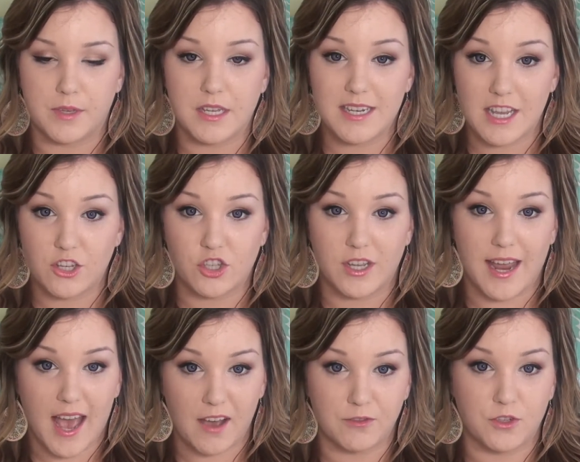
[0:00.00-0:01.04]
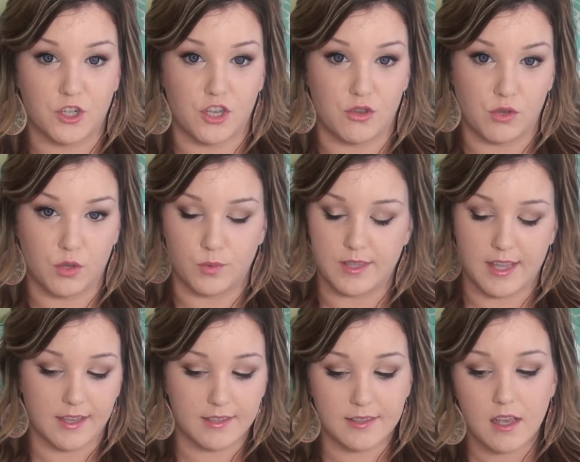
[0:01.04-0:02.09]
condition after you use
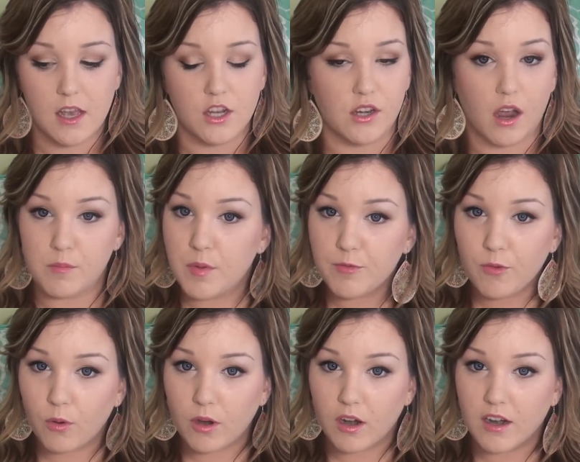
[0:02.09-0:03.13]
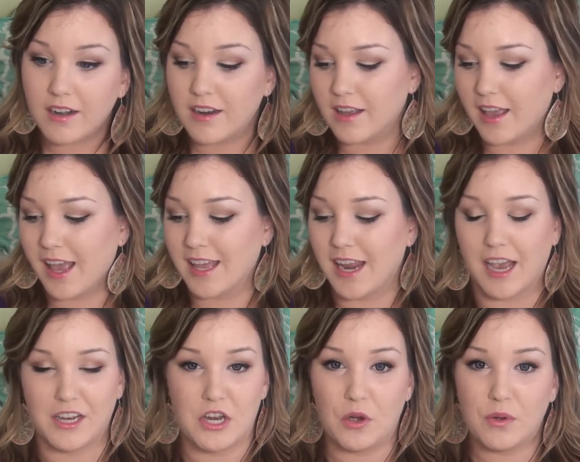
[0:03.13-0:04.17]
this, not before. And
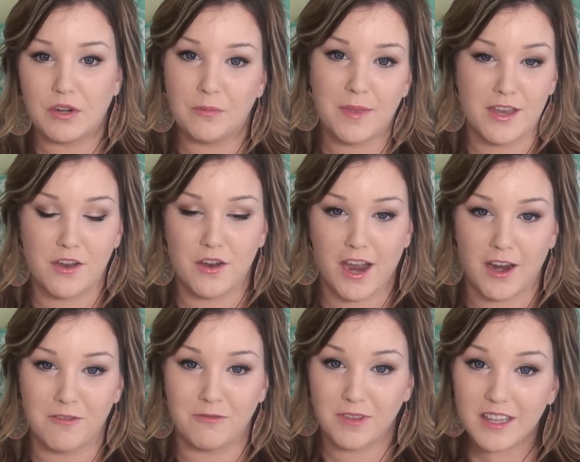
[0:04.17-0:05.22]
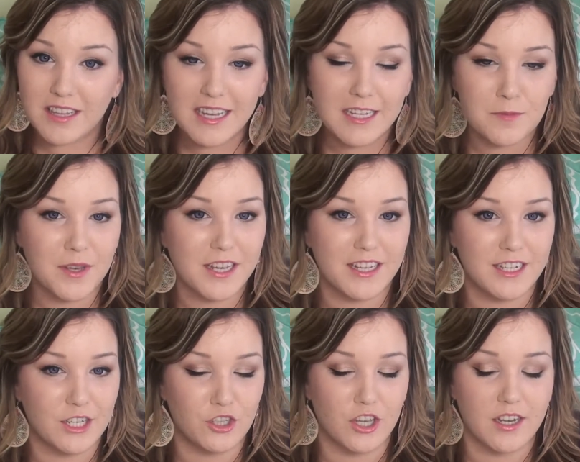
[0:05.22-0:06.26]
I know it'll make your hair feel like it's been
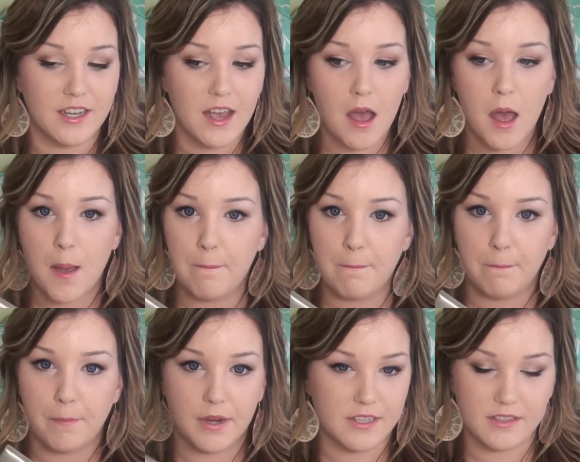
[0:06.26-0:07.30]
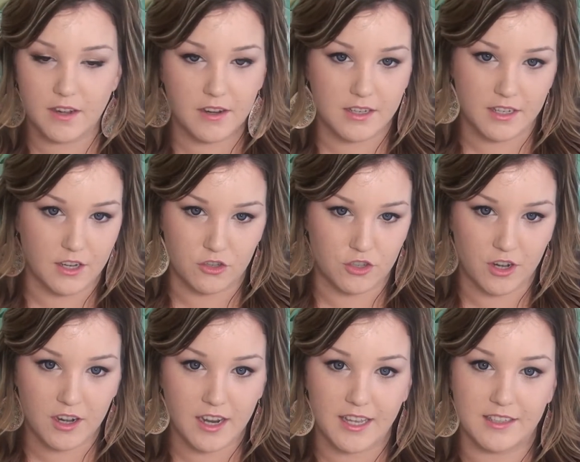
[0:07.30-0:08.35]
conditioned, but it's not a
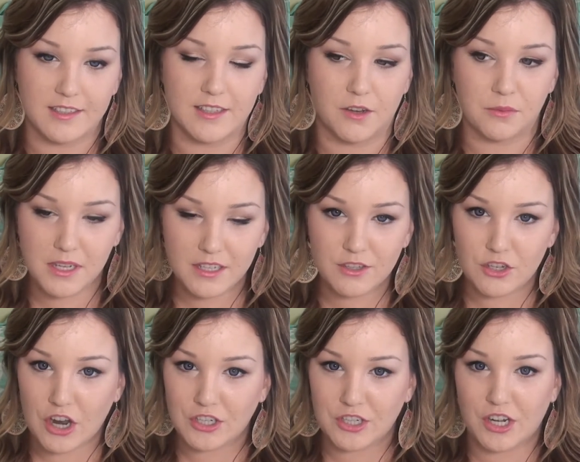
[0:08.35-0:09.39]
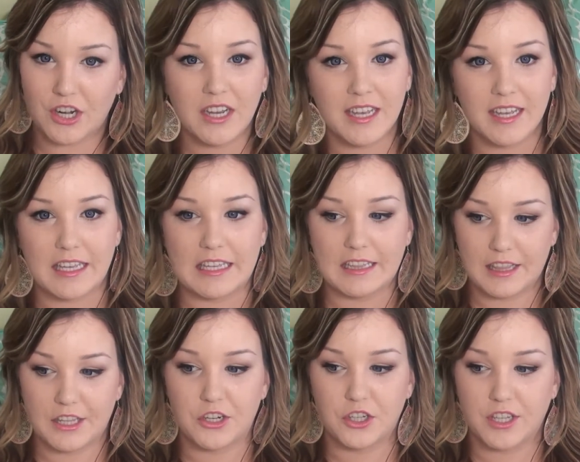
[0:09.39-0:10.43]
conditioner. It's a reconstructor. It
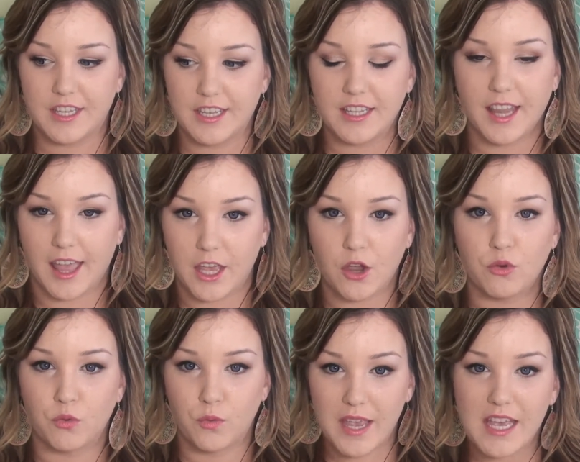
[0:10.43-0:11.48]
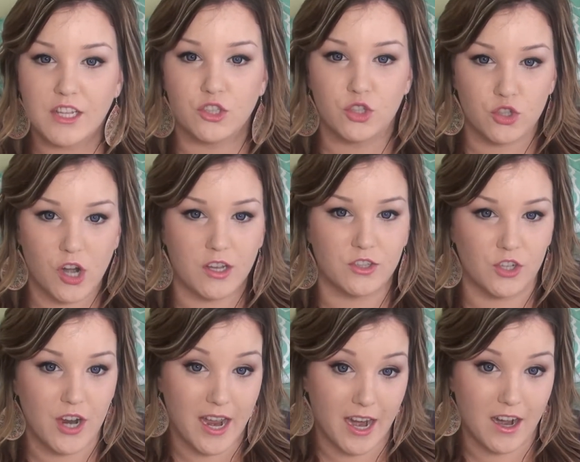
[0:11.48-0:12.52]
literally like reconstructs
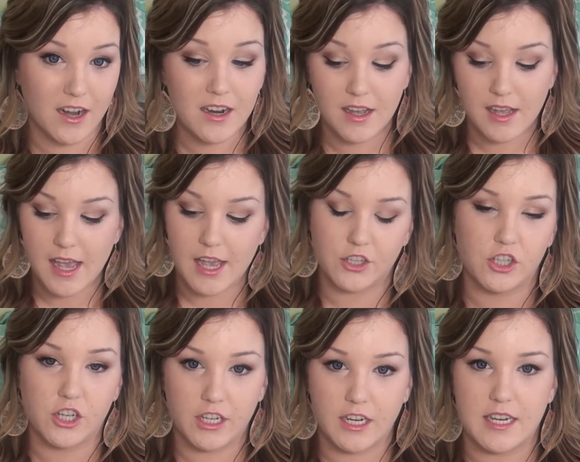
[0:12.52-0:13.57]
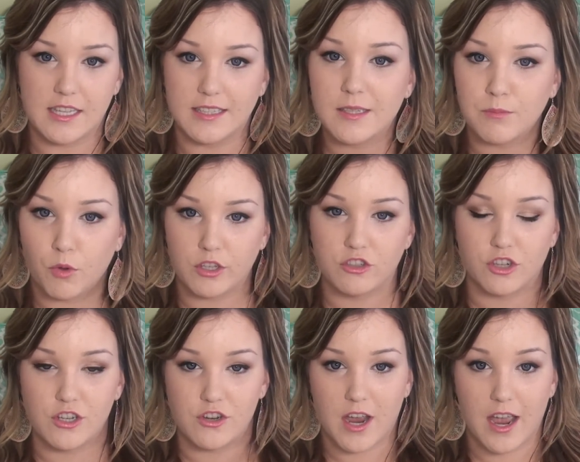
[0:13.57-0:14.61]
your hair, and you're gonna need some moisture
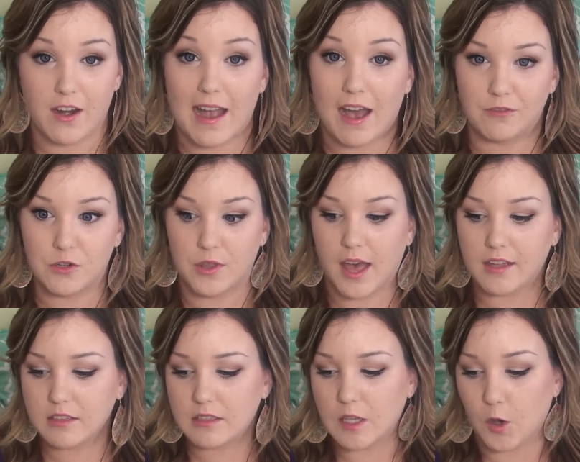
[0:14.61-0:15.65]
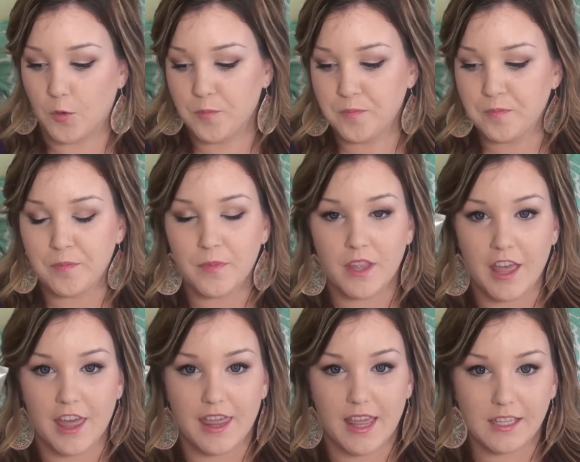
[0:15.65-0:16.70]
in your hair after that. So
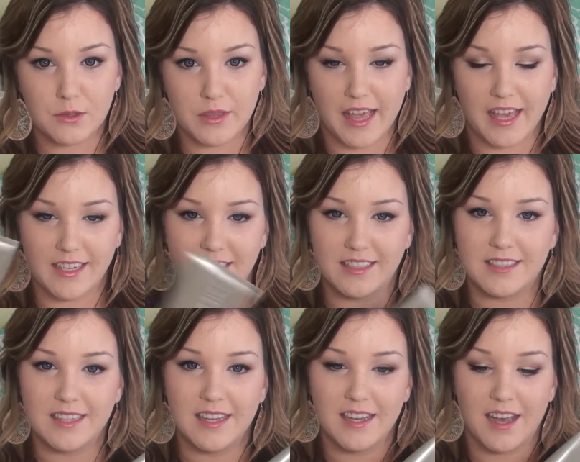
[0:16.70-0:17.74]
that's what that is.